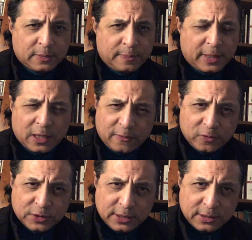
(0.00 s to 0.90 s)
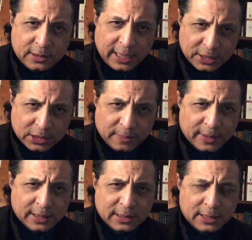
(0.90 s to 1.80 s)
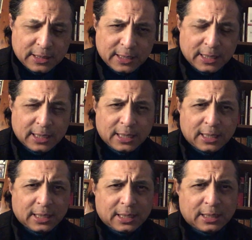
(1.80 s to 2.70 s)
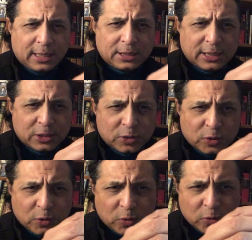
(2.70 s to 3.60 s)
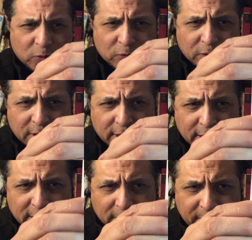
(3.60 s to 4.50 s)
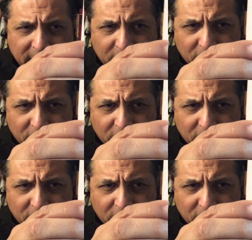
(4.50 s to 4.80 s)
Powerful testament, not just to the people